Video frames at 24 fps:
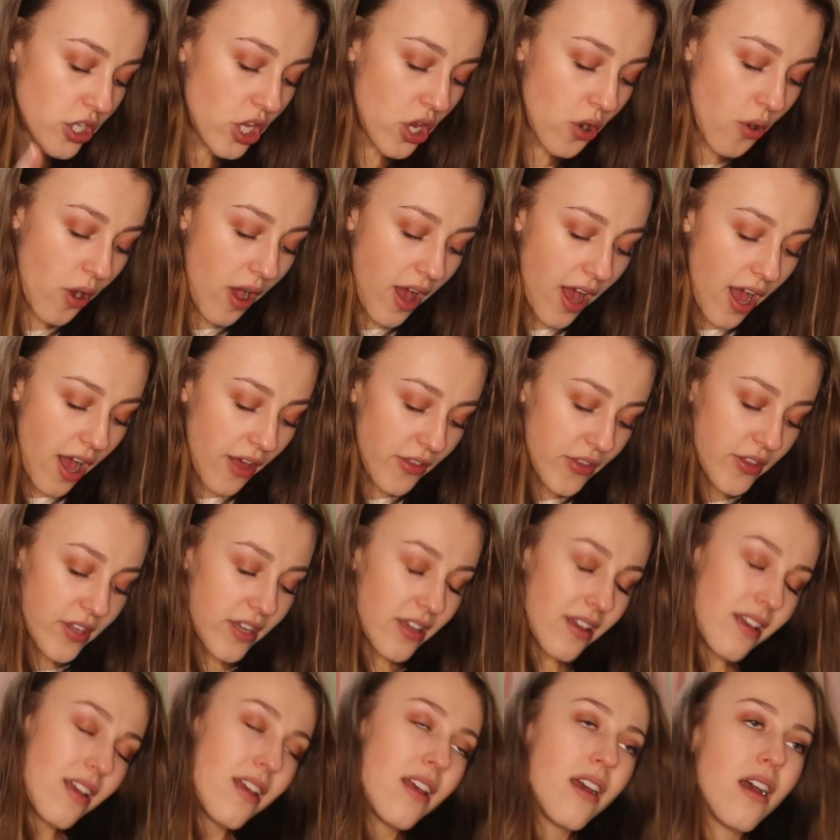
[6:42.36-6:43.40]
2
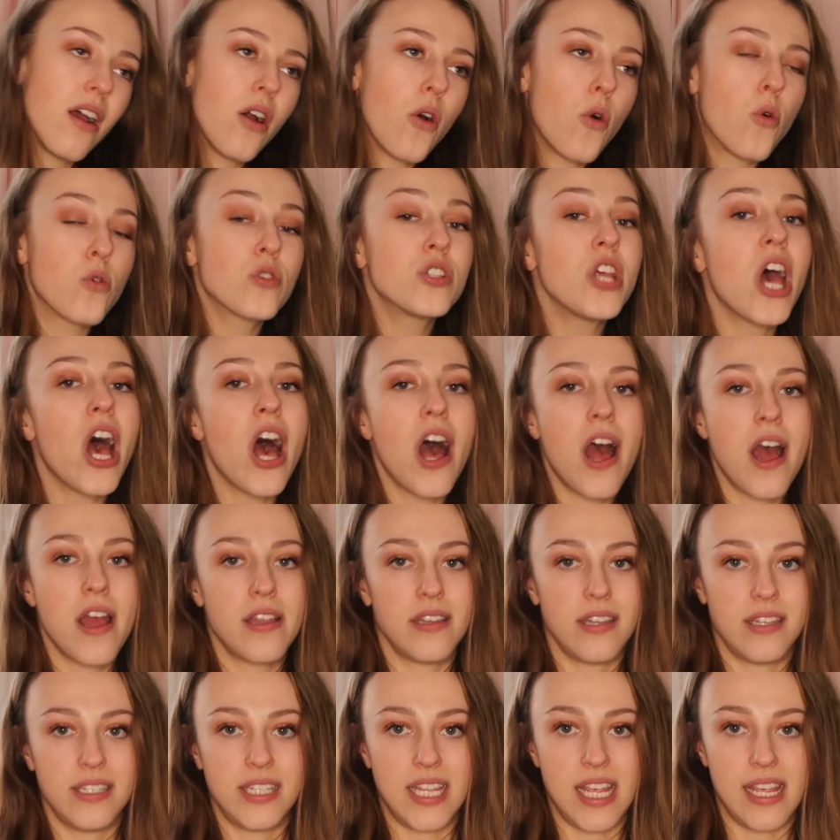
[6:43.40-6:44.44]
other
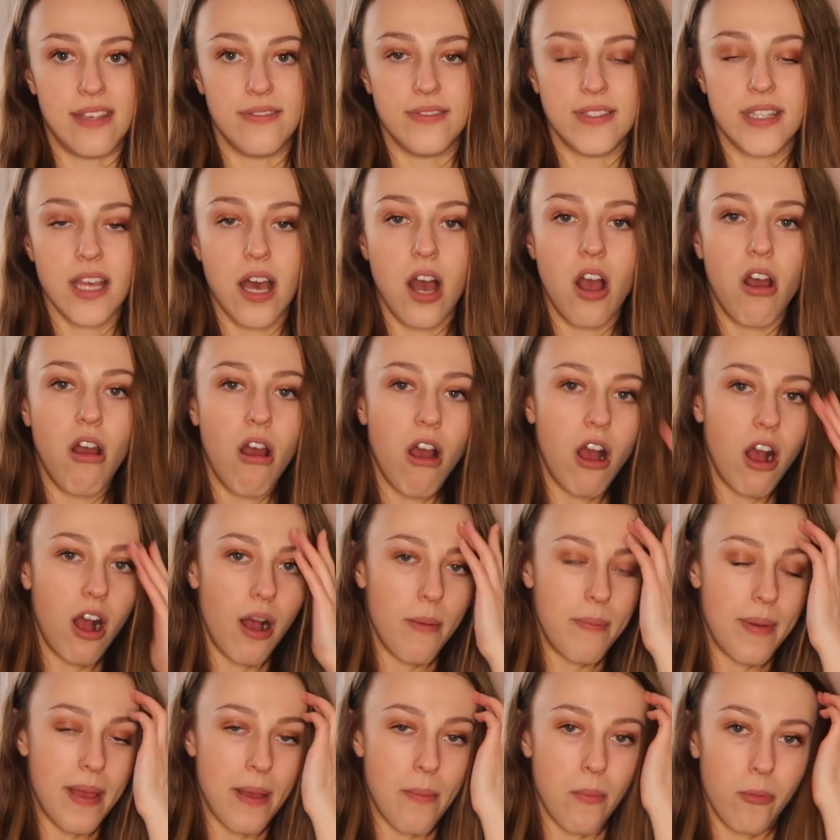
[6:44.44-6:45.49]
alternatives that are
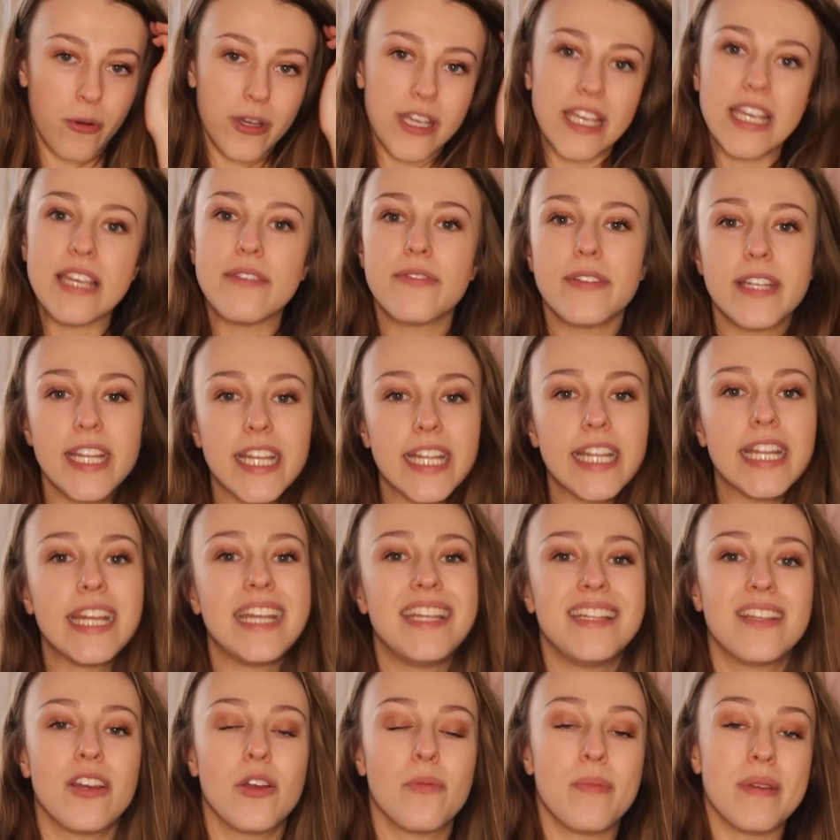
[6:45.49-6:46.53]
a bit more
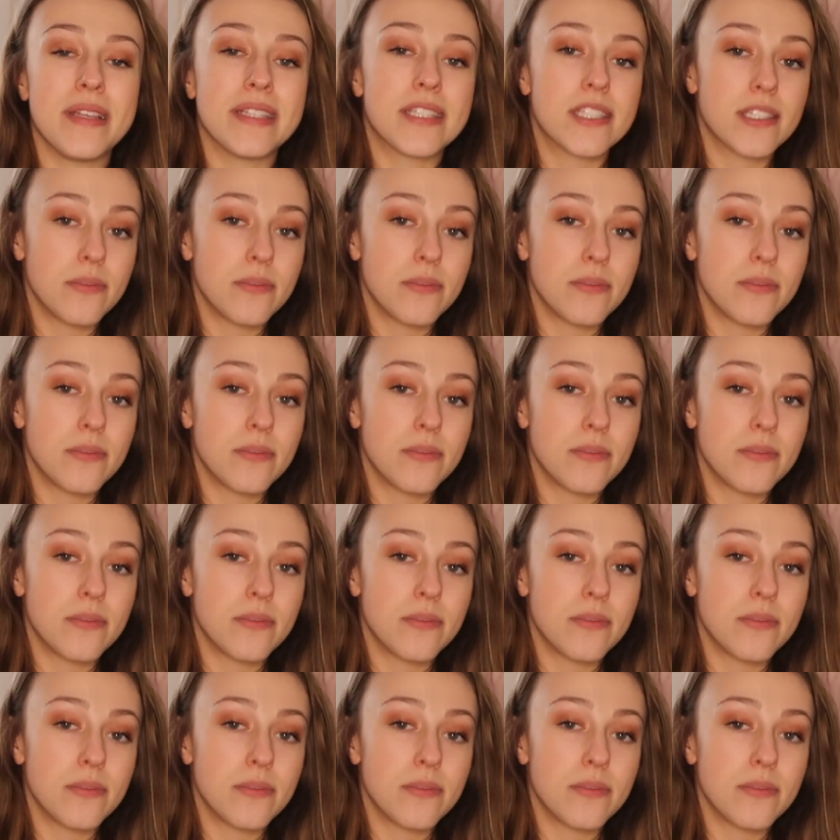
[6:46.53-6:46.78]
evening-y, they're a bit